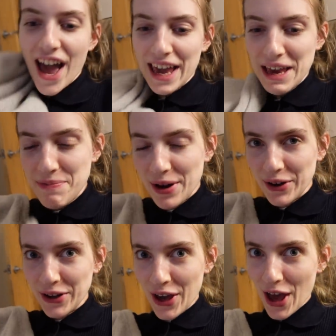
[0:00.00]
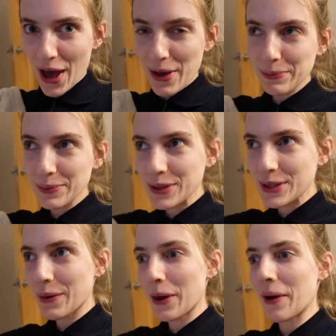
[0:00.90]
Hi, buttercups.
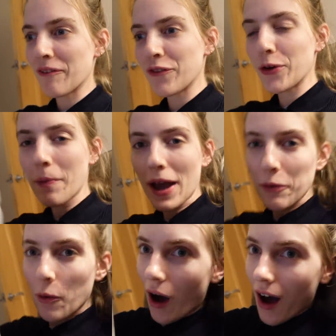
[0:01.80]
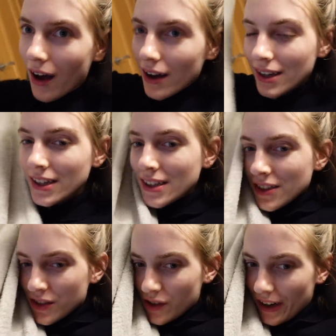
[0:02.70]
So I went for my walk.
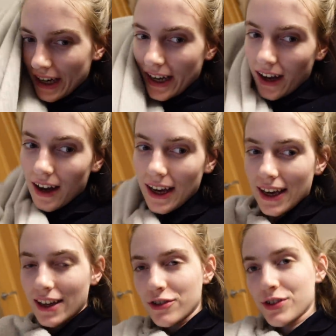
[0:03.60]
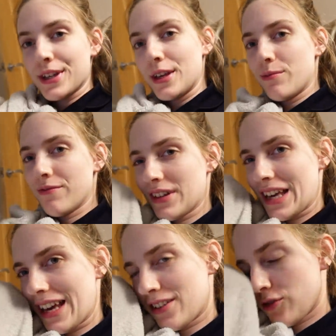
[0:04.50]
Sorry, I just keep
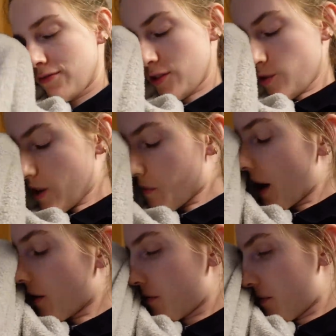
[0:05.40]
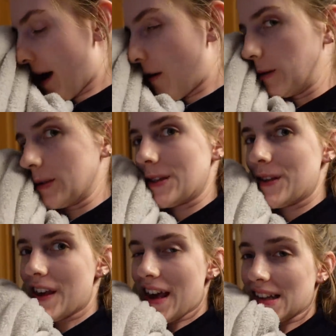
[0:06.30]
forgetting to vlog when I'm out and about, so
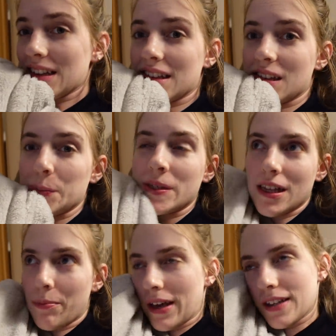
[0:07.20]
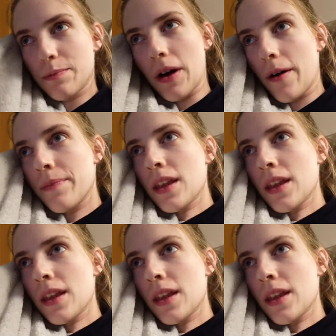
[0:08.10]
you're getting some snippets, but